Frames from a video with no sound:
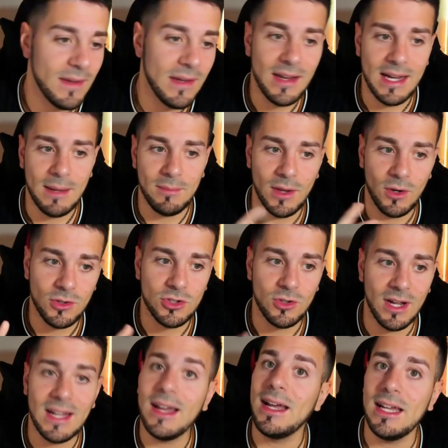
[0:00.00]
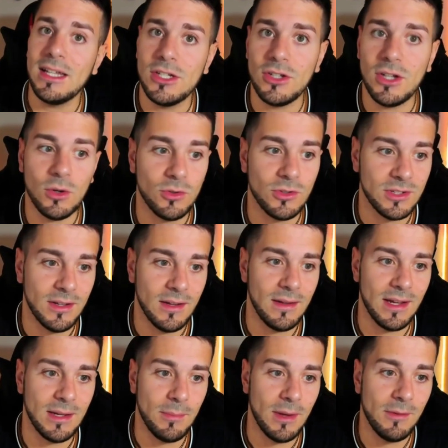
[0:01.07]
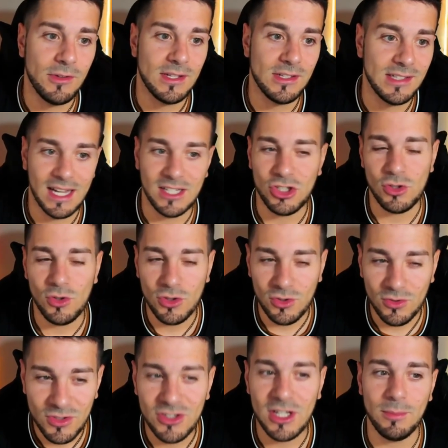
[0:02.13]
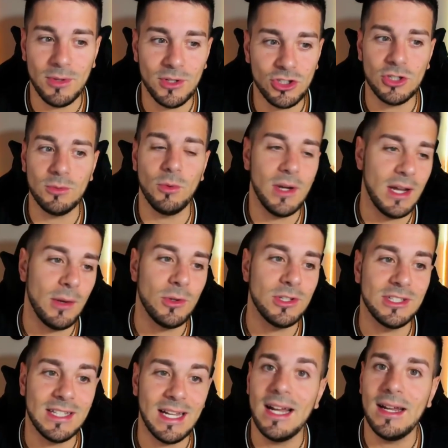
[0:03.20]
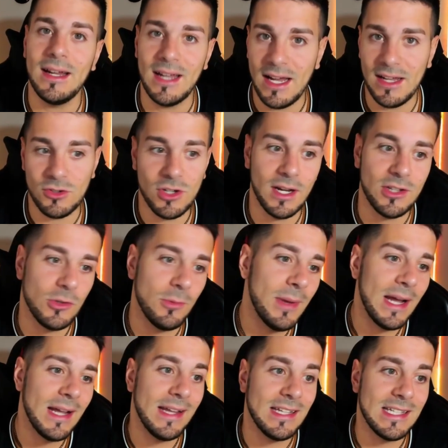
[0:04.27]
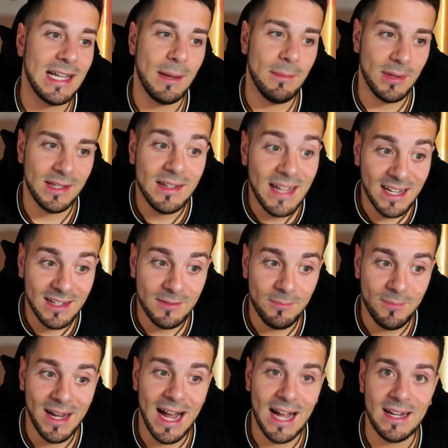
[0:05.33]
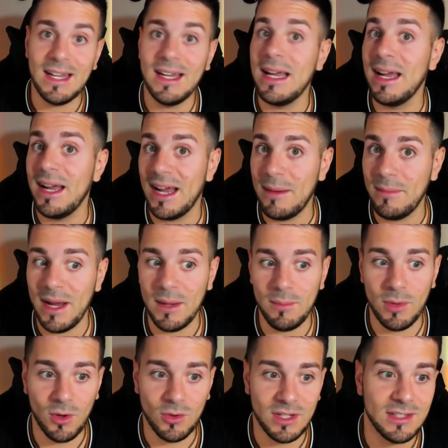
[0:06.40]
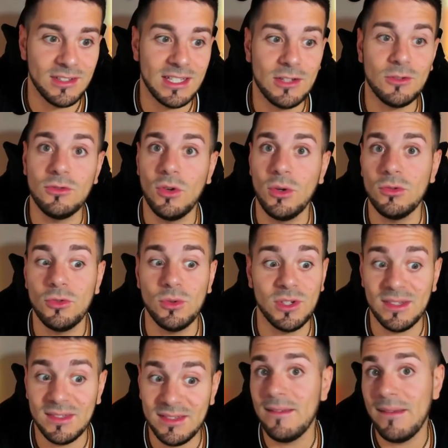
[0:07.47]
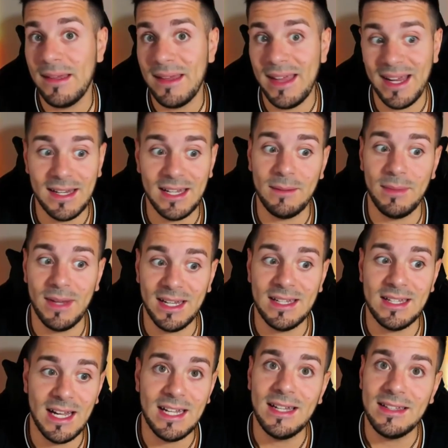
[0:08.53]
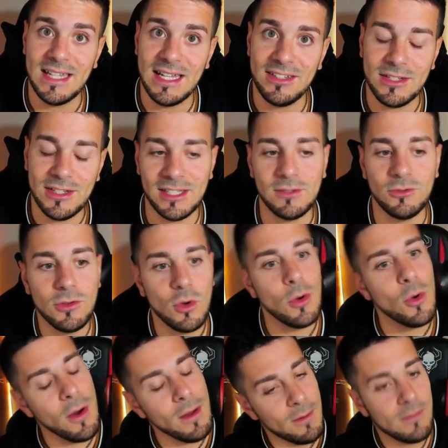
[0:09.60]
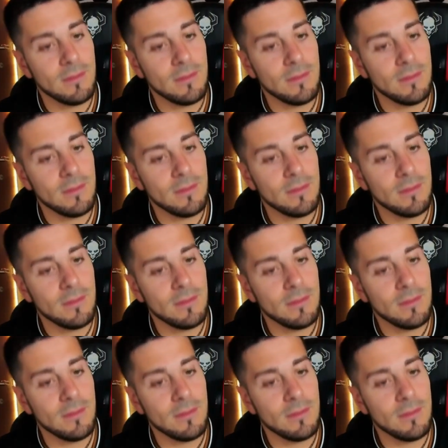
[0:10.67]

Let me also add a little note. In my first national youth championship when I was 10, I tried to play this gambit as black, and my opponent didn't fall for it. And he played knight takes d4.